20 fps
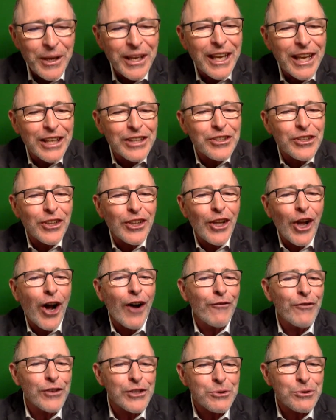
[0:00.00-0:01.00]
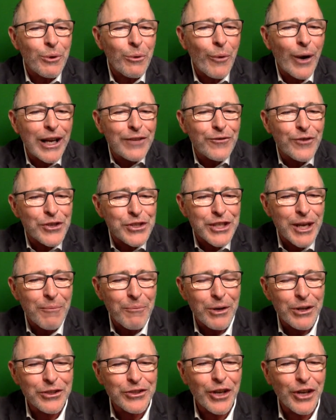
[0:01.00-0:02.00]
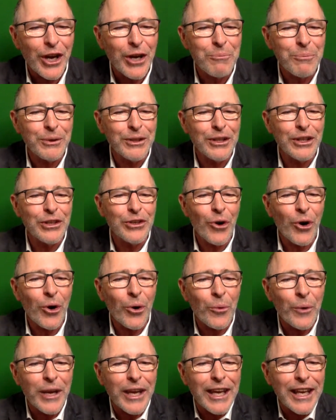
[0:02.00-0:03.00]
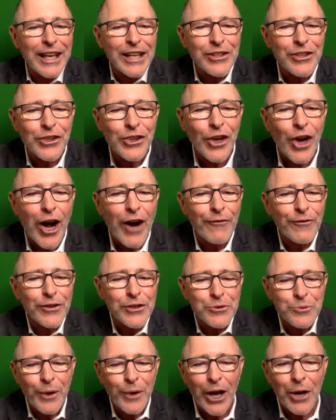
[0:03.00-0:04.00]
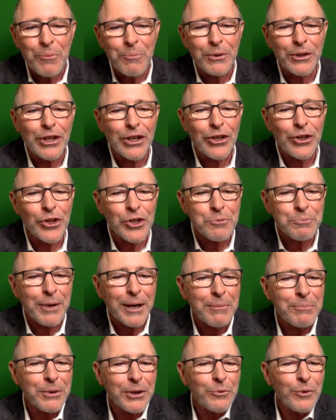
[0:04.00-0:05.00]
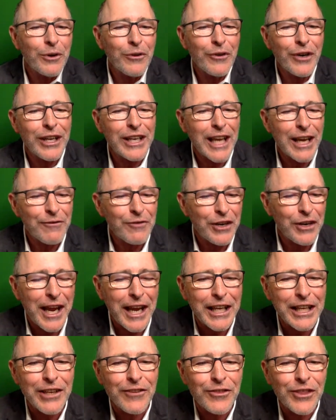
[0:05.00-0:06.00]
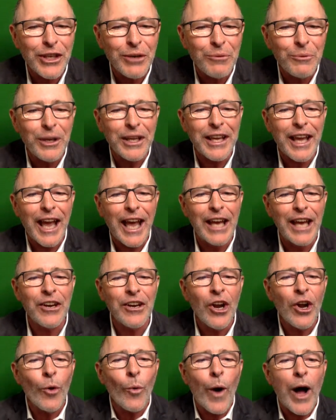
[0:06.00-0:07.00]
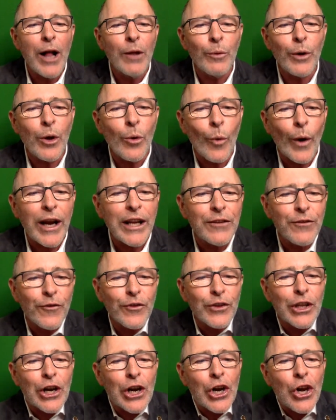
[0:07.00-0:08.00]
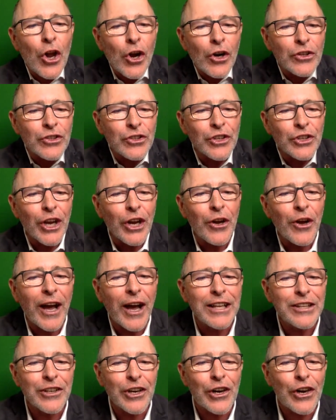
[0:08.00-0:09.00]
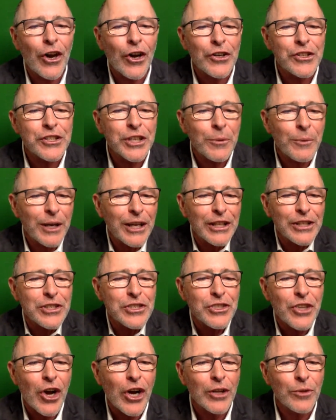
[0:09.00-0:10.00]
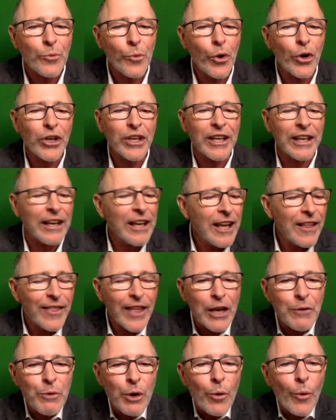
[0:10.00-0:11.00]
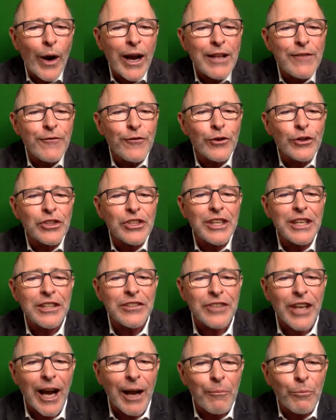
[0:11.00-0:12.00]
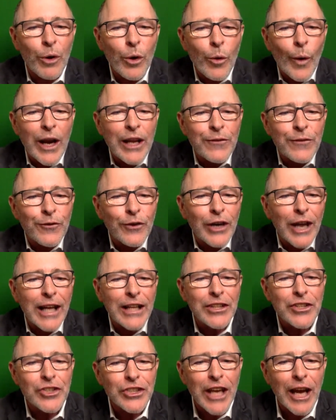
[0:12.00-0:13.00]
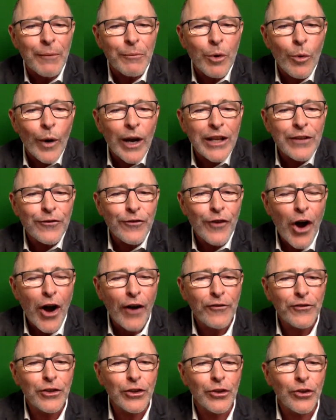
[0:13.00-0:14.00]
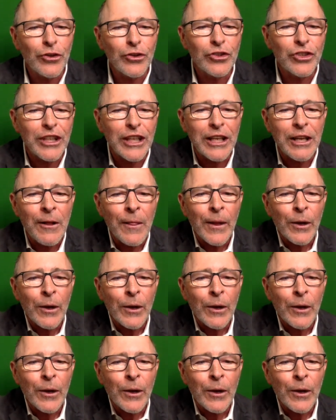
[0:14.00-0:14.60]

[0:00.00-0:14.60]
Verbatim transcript: we get to the office we wait for someone to open the door we get into the office we open the newspaper and we read every negative thing we can while we wait for the clock to go eight o'clock so we can start working then we wait for tea time we wait for lunchtime we wait for afternoon tea